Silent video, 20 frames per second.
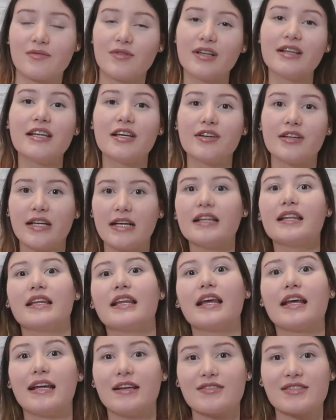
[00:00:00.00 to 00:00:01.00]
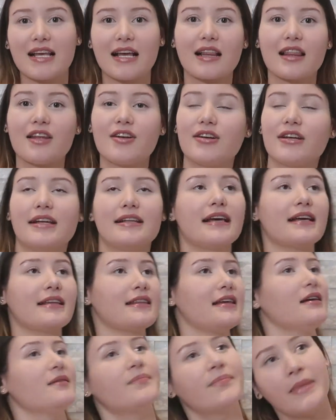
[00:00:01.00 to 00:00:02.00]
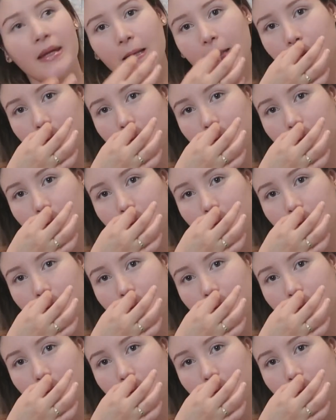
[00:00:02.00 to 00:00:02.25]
And well, literally it was like literally like that.